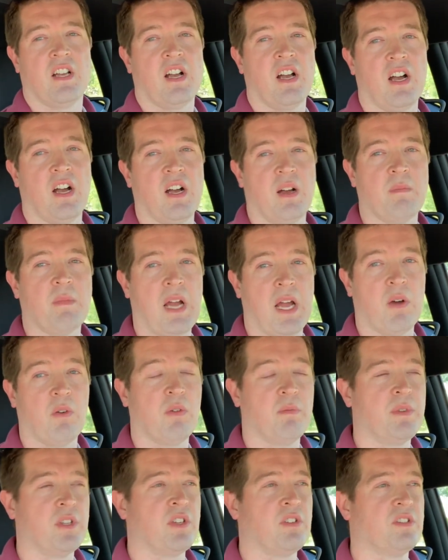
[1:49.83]
I
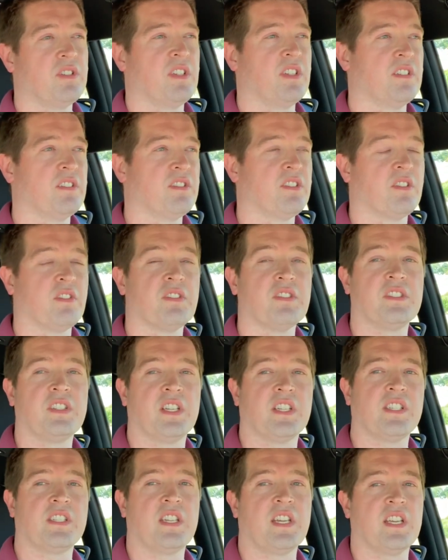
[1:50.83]
will be using 0 to
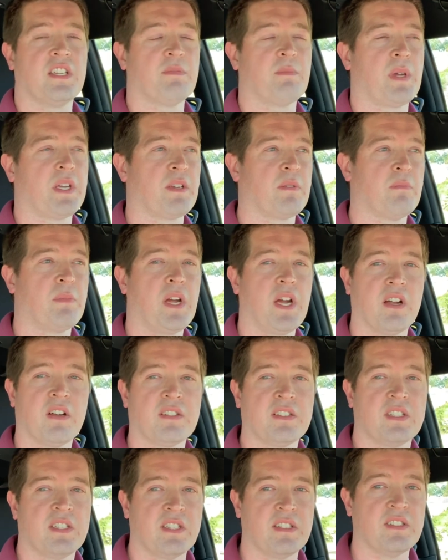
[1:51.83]
60 as my
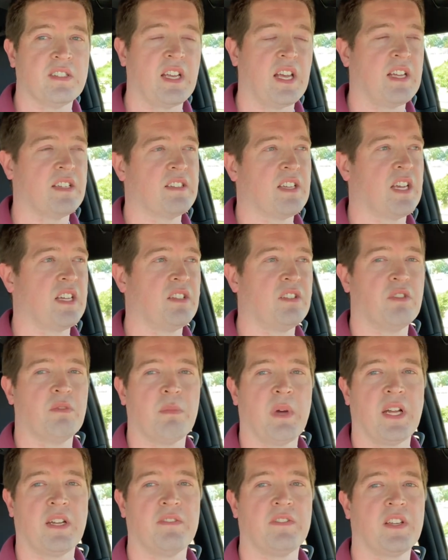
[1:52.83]
comparisons as I do
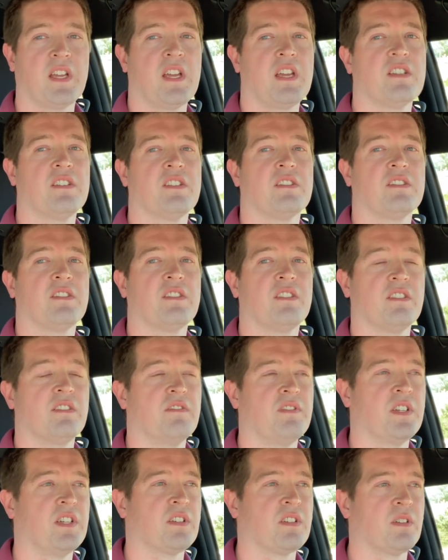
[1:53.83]
modifications to the
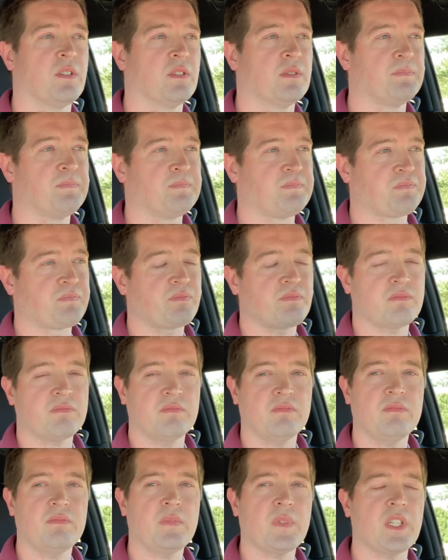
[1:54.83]
vehicle.
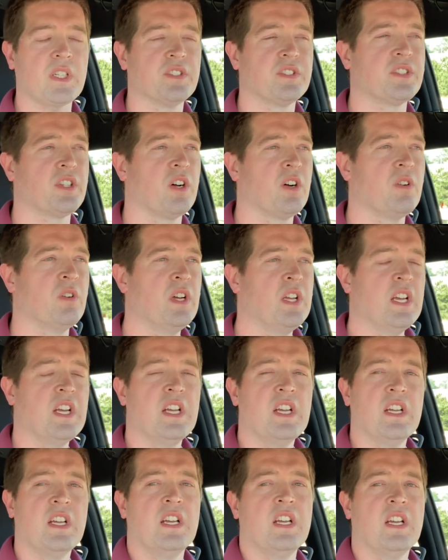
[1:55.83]
So
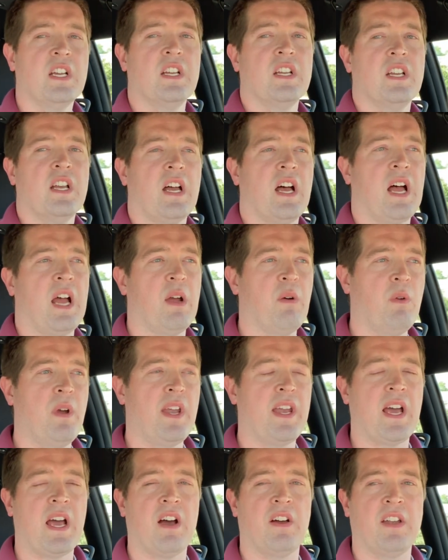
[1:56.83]
I
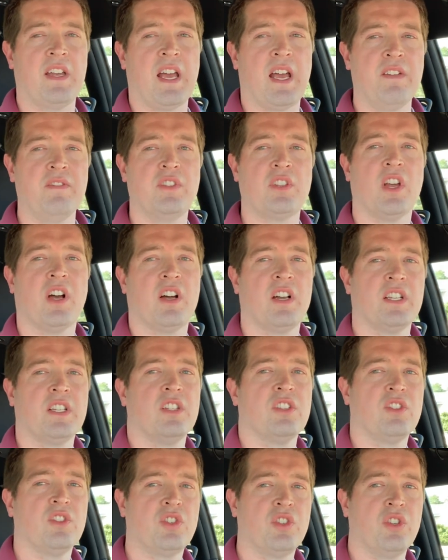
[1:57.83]
went out and I've
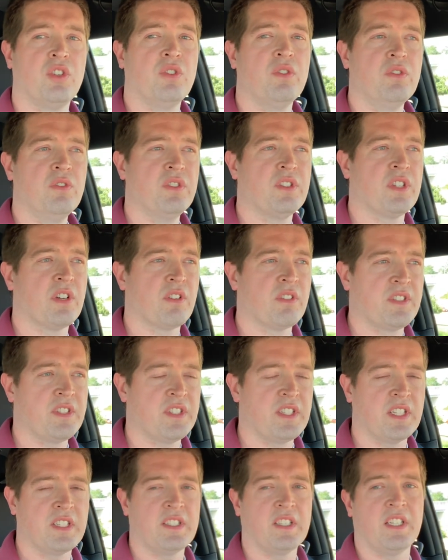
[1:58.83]
done 2 0 to
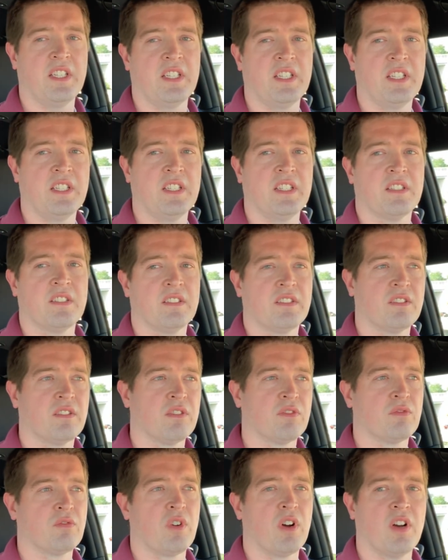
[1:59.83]
60
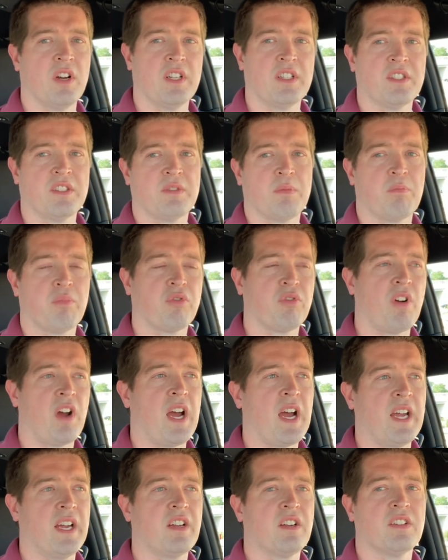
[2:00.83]
runs
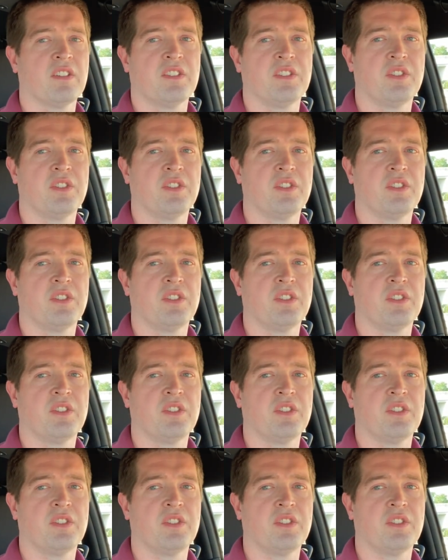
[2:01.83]
prior